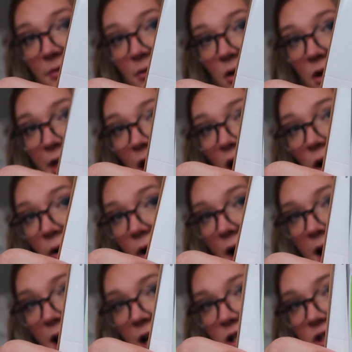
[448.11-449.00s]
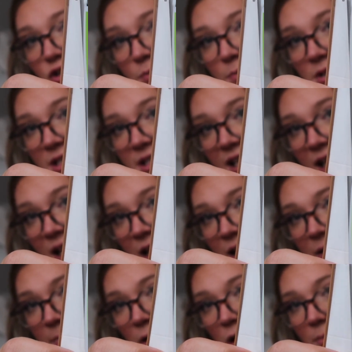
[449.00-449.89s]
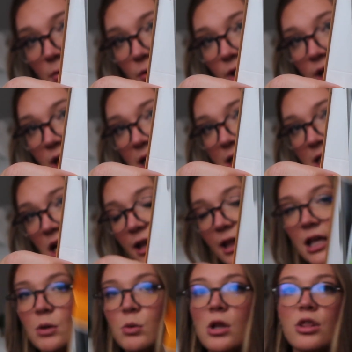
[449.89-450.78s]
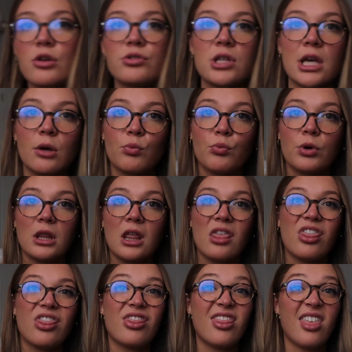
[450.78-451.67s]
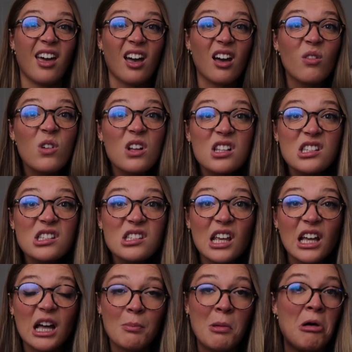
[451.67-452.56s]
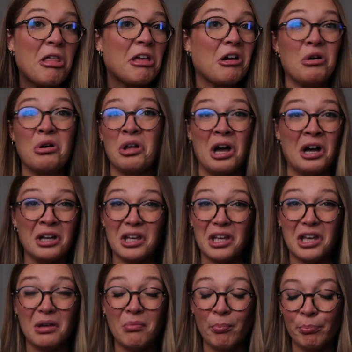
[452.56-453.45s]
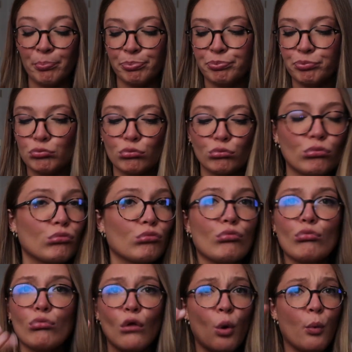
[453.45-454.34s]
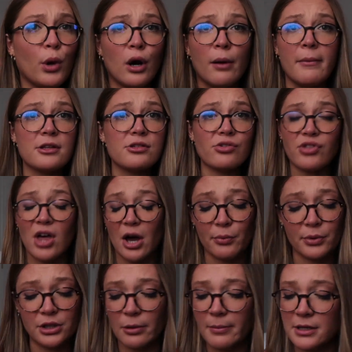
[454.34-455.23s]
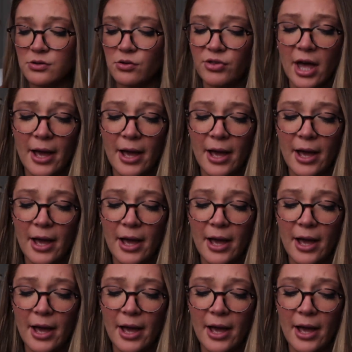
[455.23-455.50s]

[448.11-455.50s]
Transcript: Where are they? Oh, it's super skinny ballpoint. It's not like one of those like really thick ones that come out like all gunky. We don't mess with that, we don't mess with